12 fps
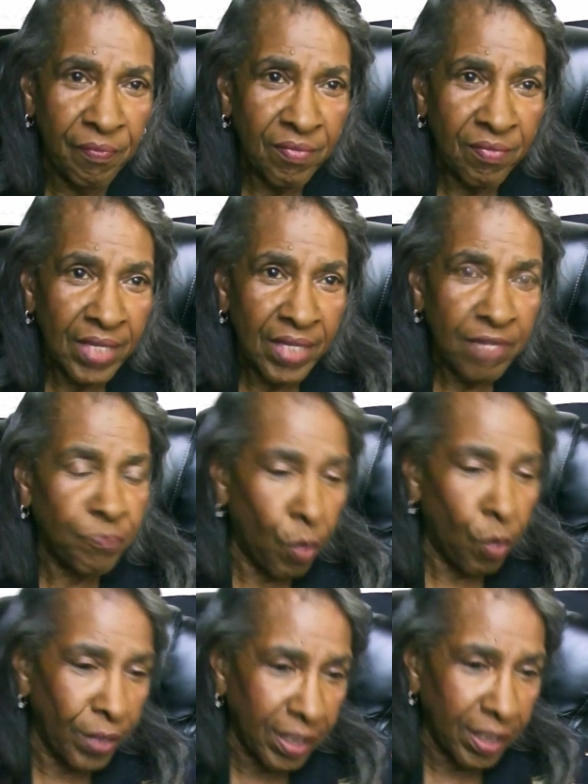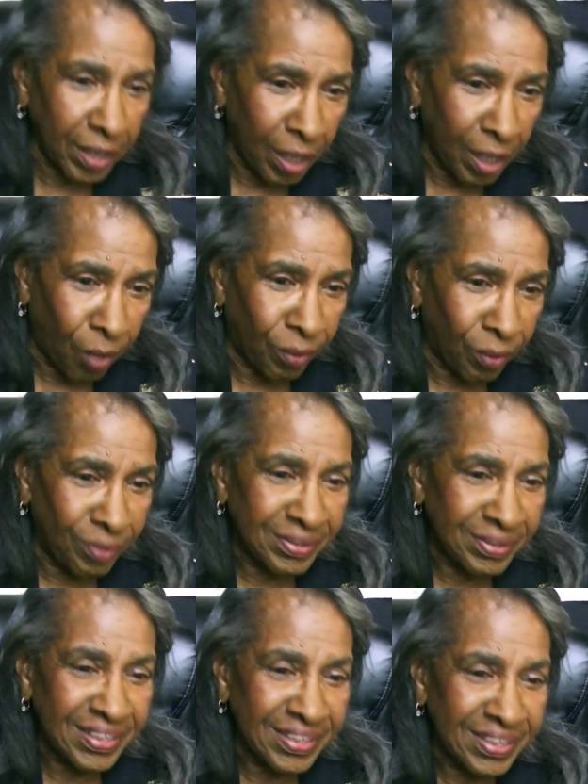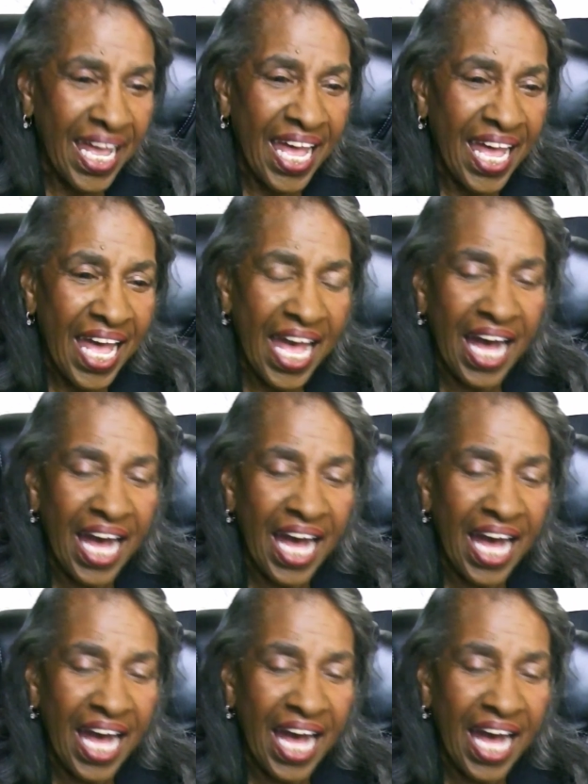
forward a globe. A